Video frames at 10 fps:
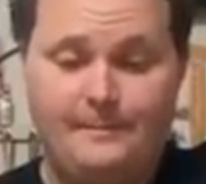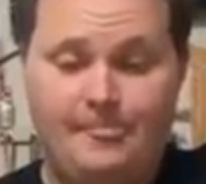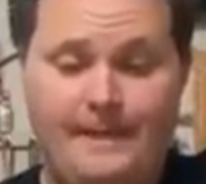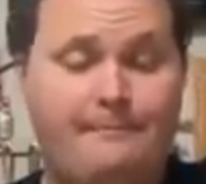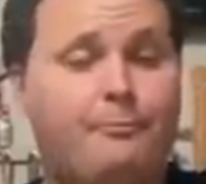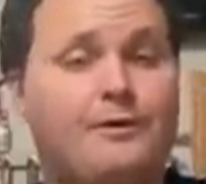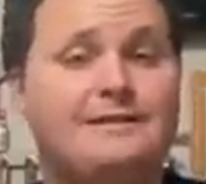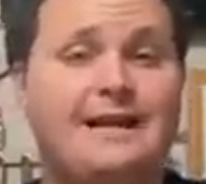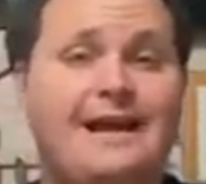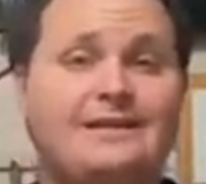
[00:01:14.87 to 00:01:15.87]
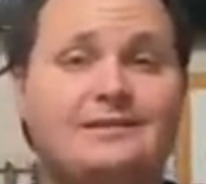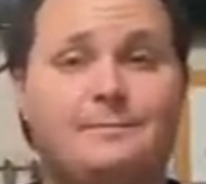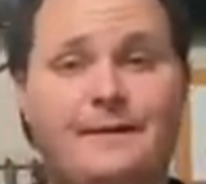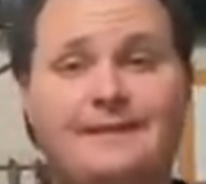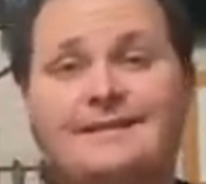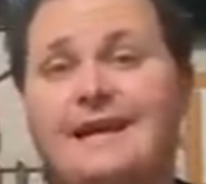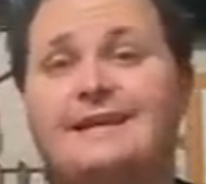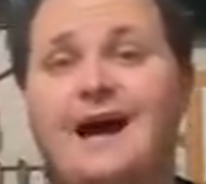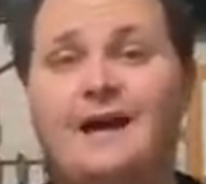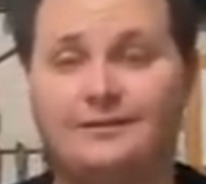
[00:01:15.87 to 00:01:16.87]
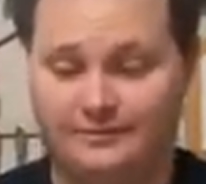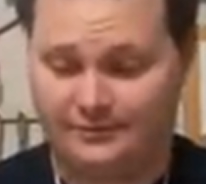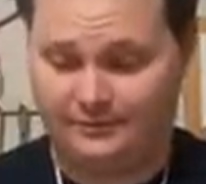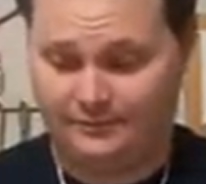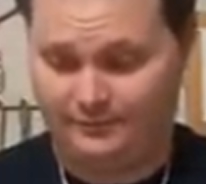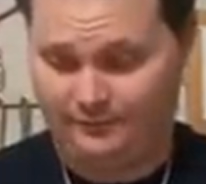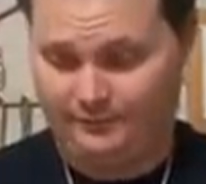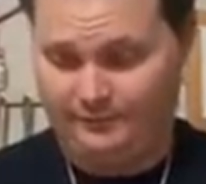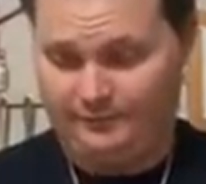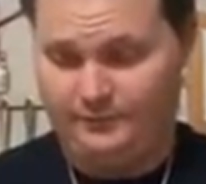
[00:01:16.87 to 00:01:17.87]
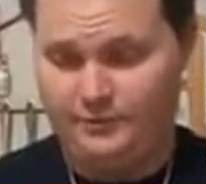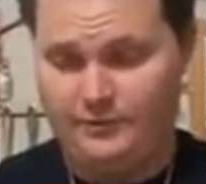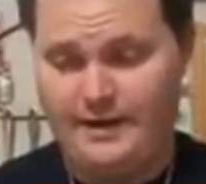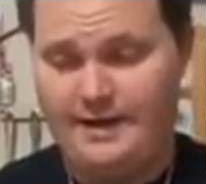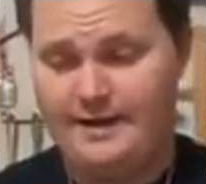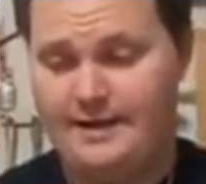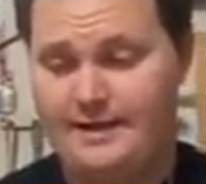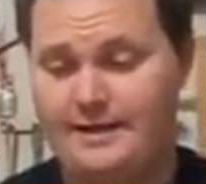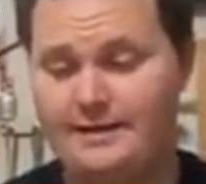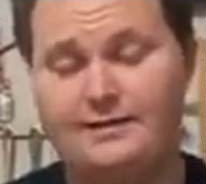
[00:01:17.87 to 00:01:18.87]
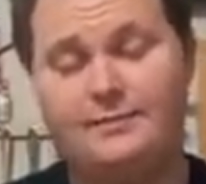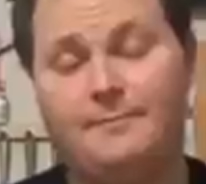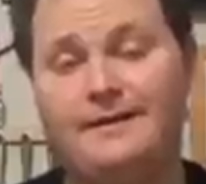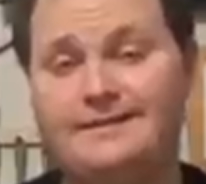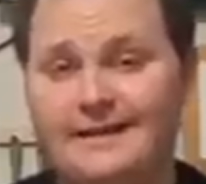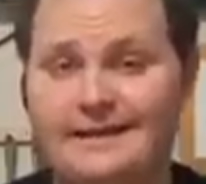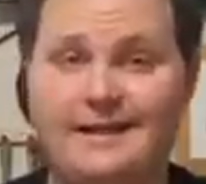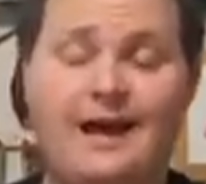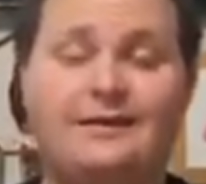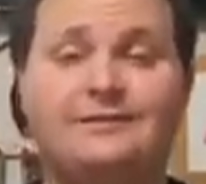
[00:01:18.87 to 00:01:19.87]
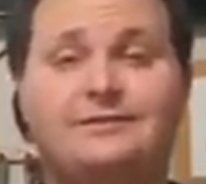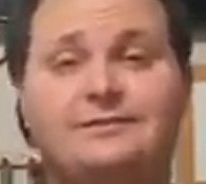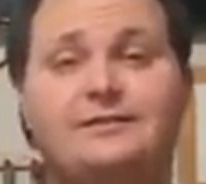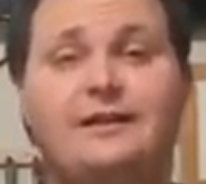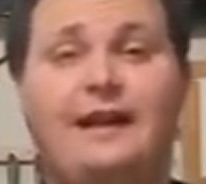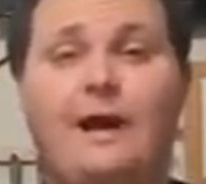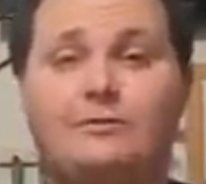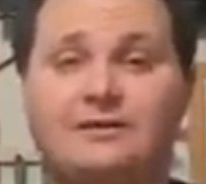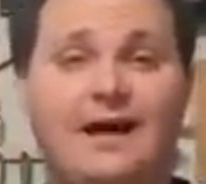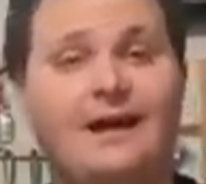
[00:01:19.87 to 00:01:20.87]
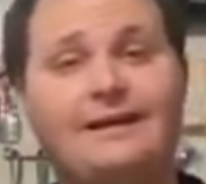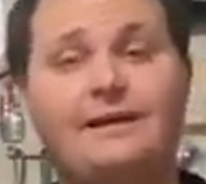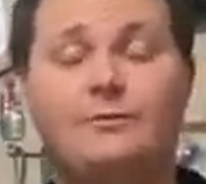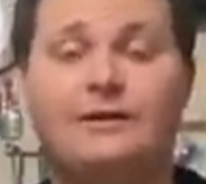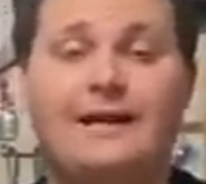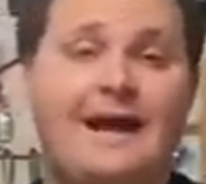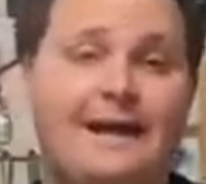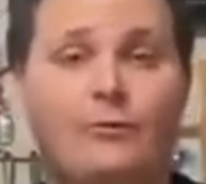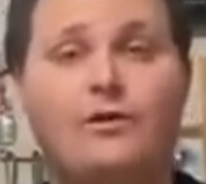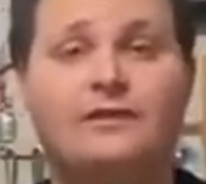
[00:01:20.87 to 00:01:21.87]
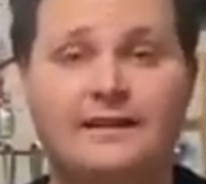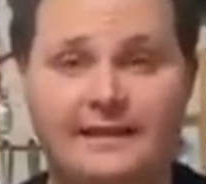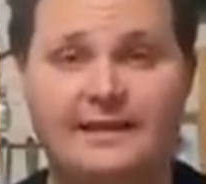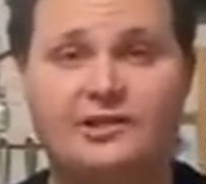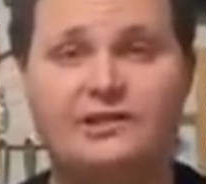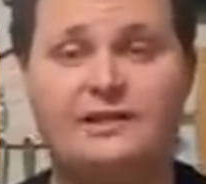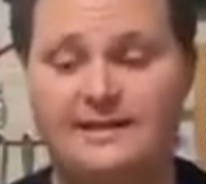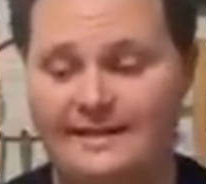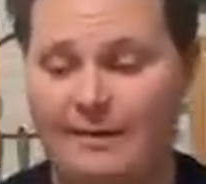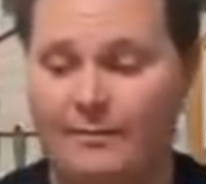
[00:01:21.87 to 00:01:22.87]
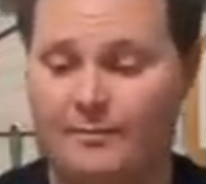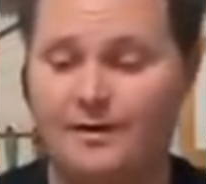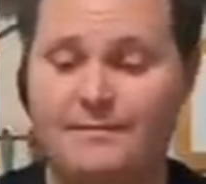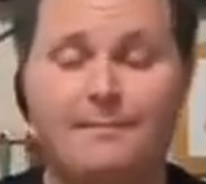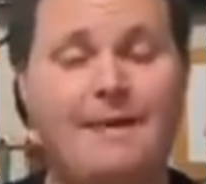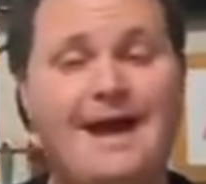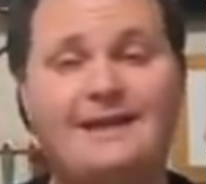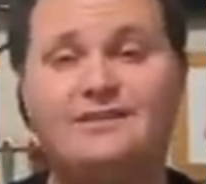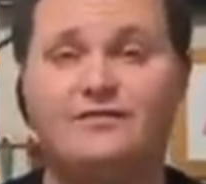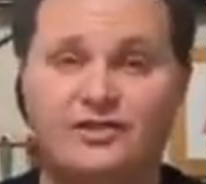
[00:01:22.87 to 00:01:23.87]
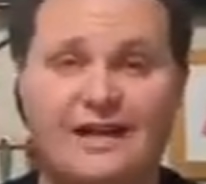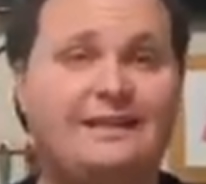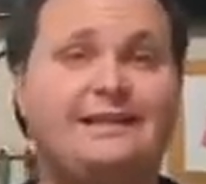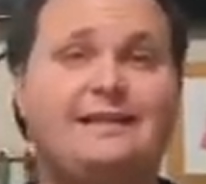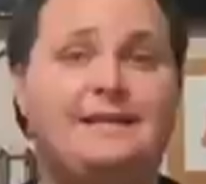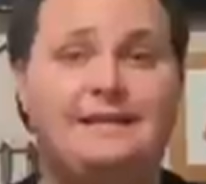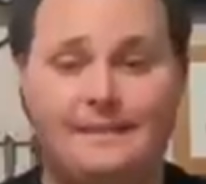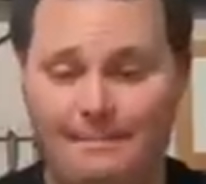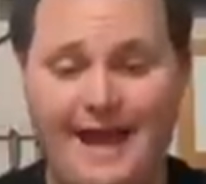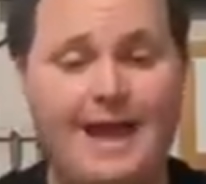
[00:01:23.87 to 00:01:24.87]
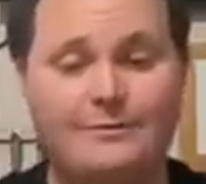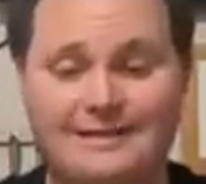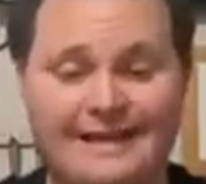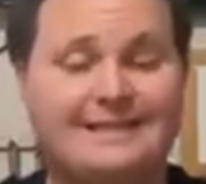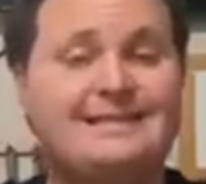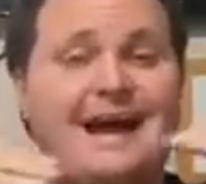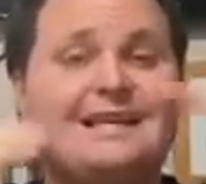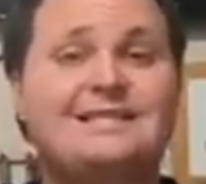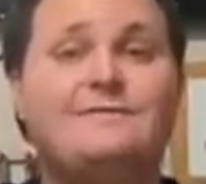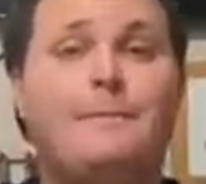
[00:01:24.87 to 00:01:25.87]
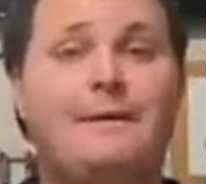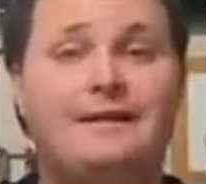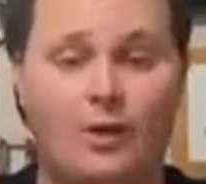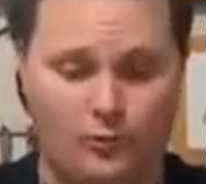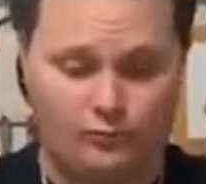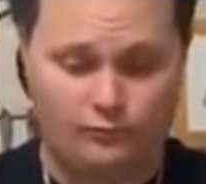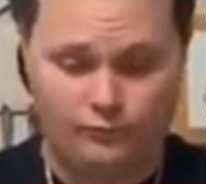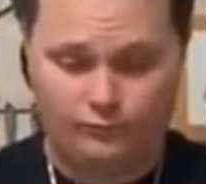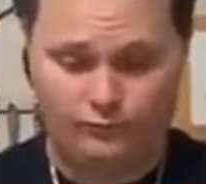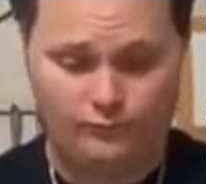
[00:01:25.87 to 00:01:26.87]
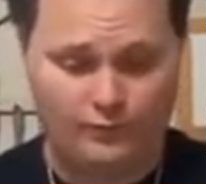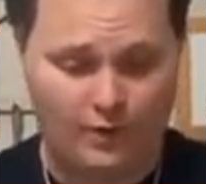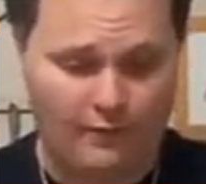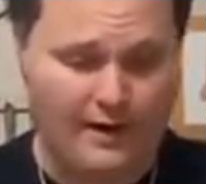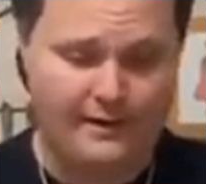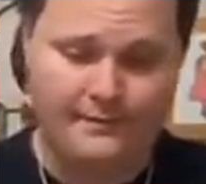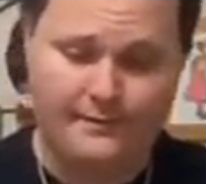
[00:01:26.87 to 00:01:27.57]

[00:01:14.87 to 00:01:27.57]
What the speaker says: In prison, I used to pay $10, okay? You pay $10, and I was locked in with a guy that worked in the kitchen that would bring me bags of jelly. The bag was like the size of a pillow. All right,